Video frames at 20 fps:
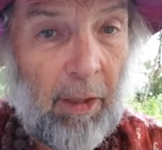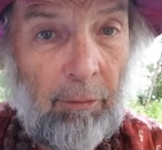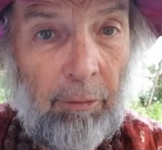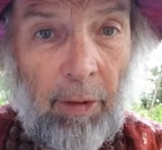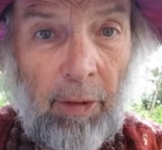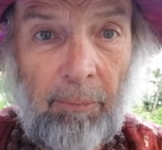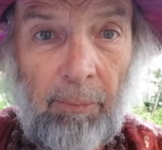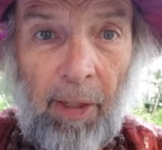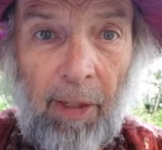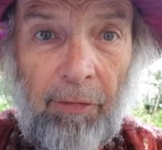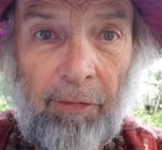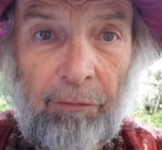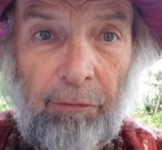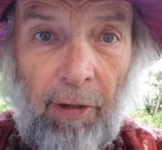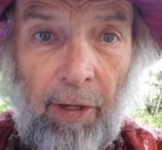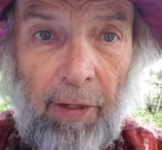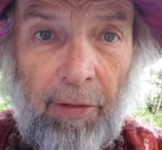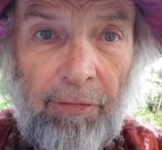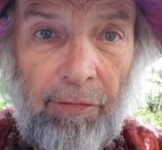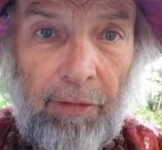My
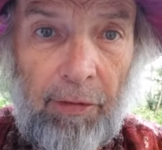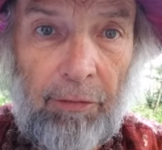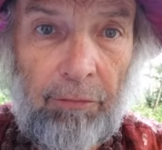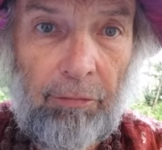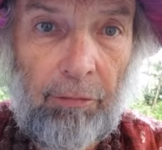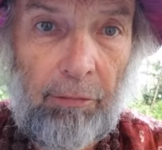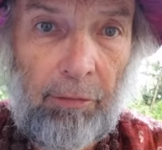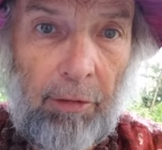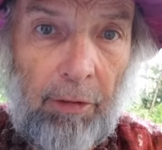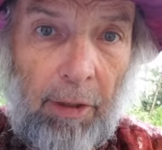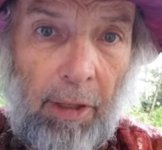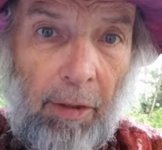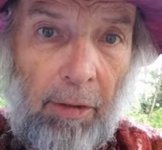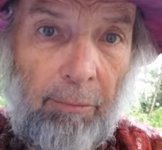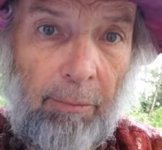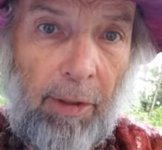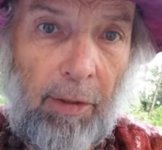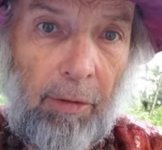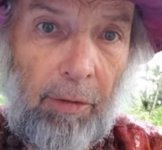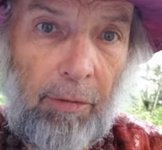strategy
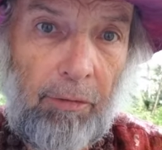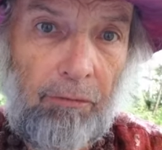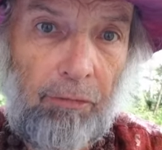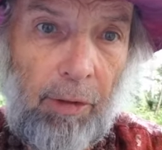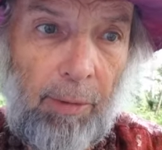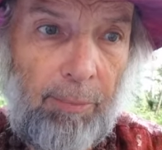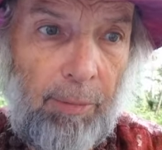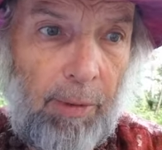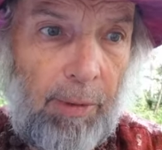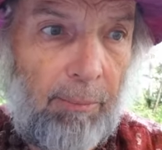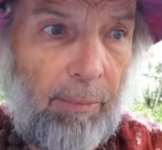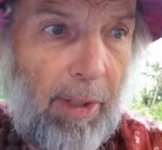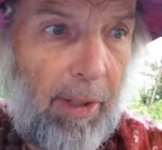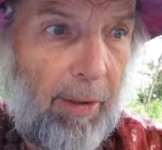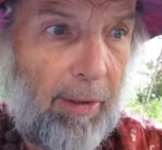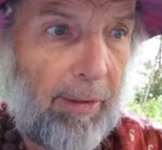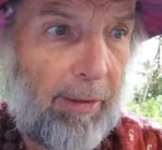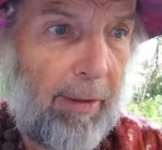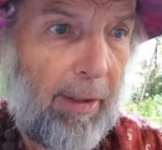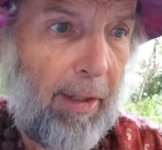throughout my whole trip in
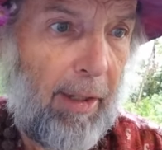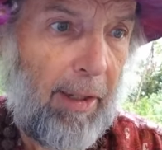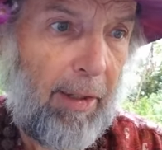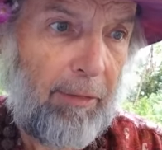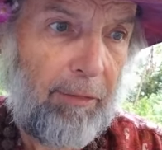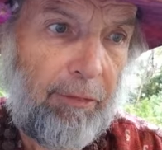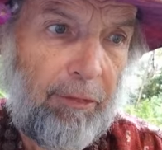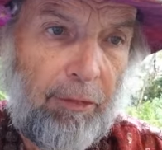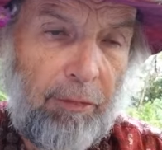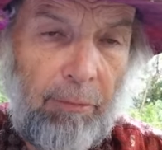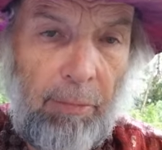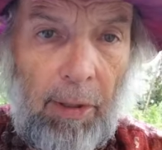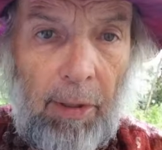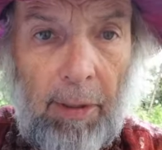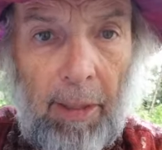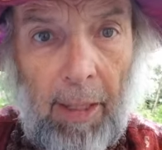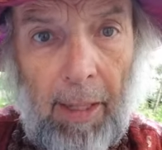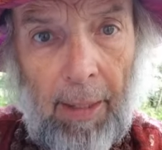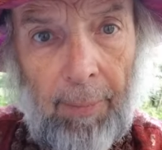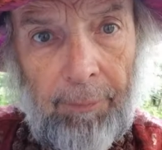America has to
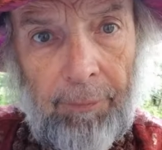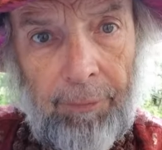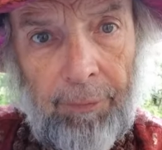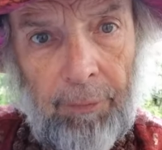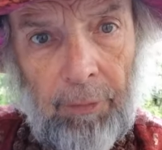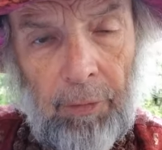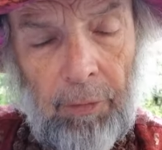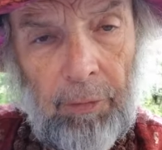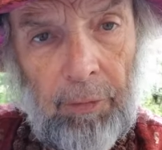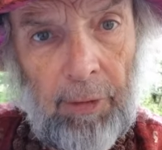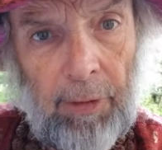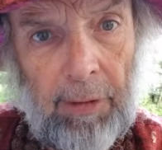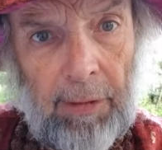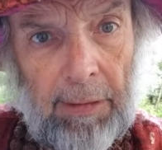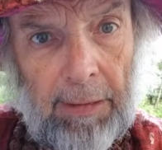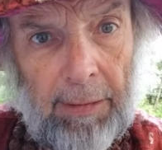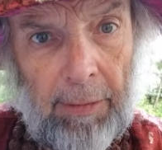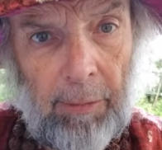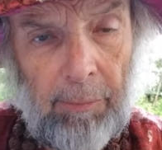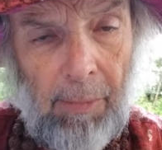been absolutely
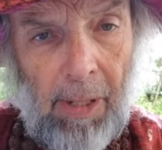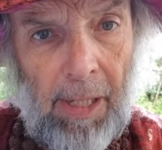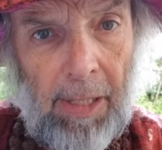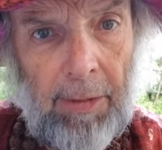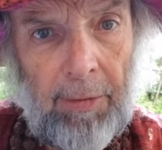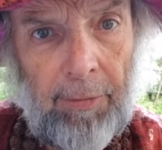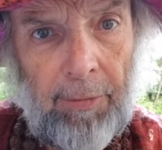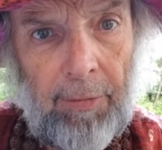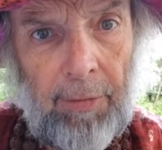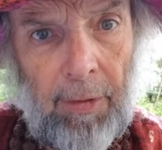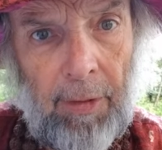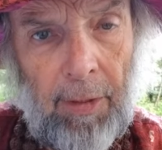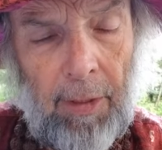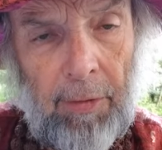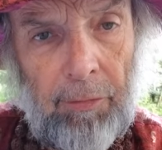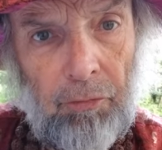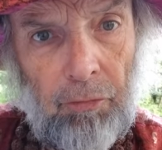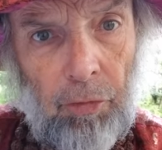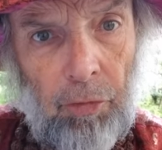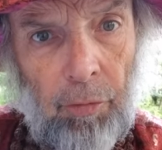clear-minded
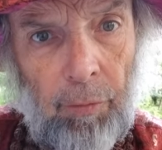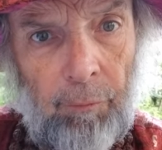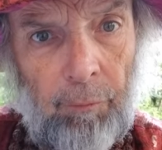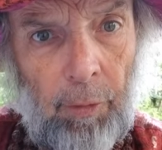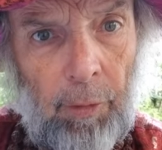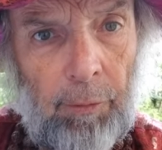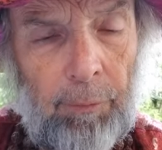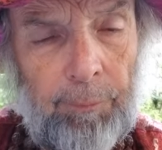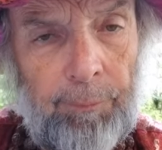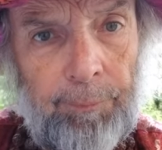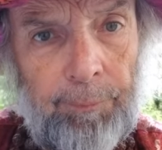and truthful.